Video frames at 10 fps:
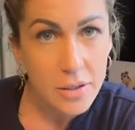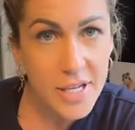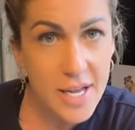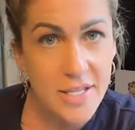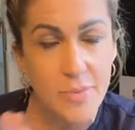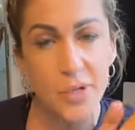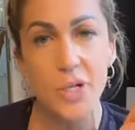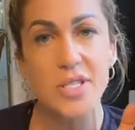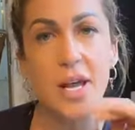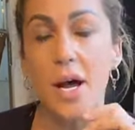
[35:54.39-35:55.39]
Tens of
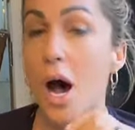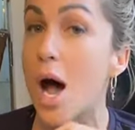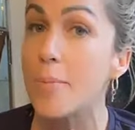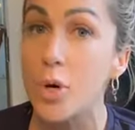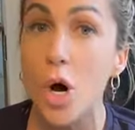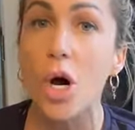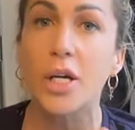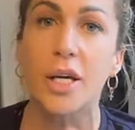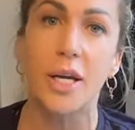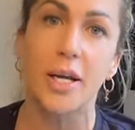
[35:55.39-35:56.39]
millions later. I'm
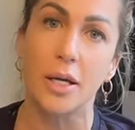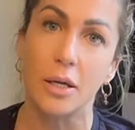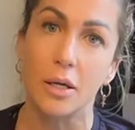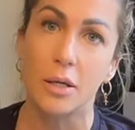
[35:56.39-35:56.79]
not kidding.